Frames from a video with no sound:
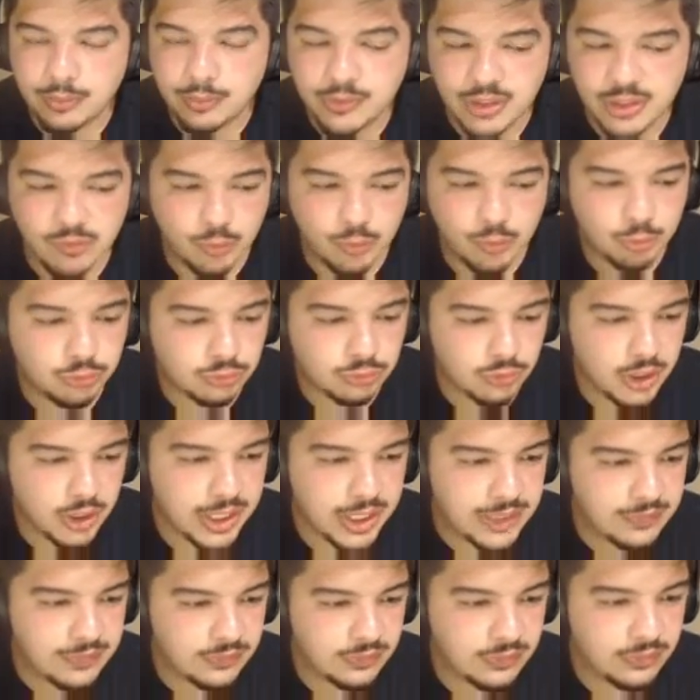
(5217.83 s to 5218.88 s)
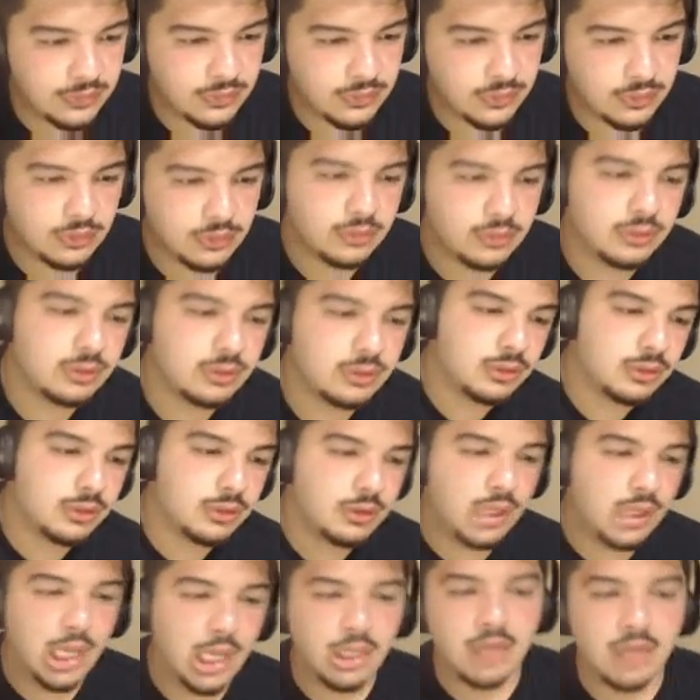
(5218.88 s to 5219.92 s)
David Price.
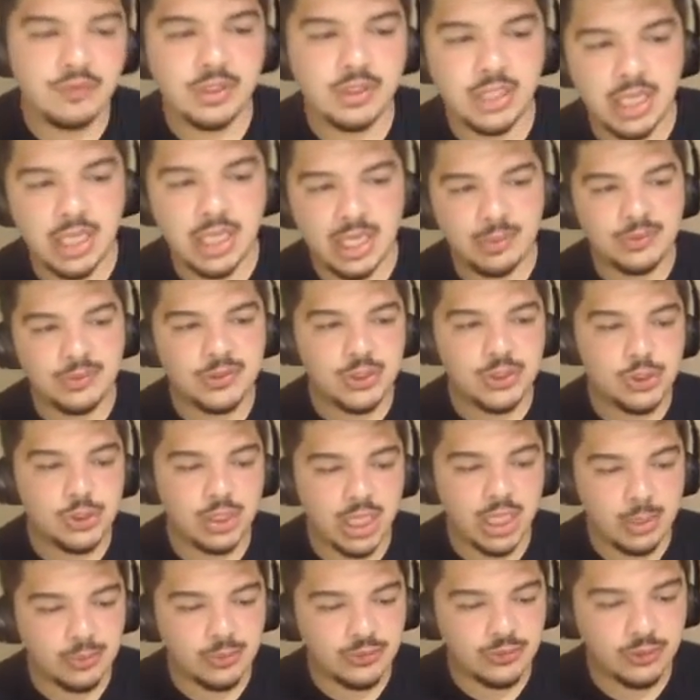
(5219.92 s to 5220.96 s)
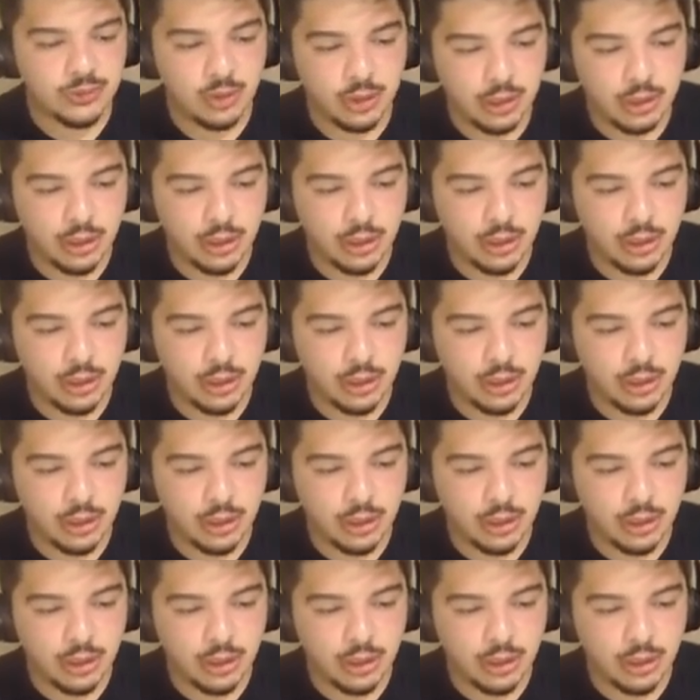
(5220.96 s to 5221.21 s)
11 games, 2 games started.